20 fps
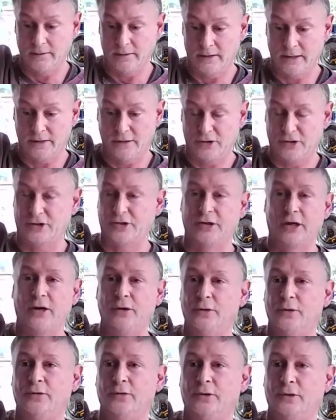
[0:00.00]
in
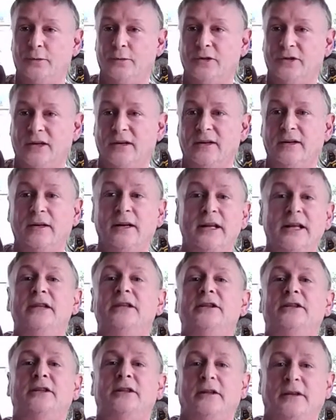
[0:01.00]
snow that was at
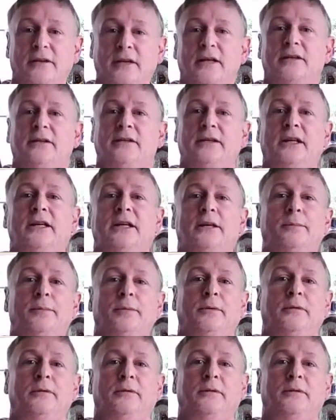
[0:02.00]
least this deep,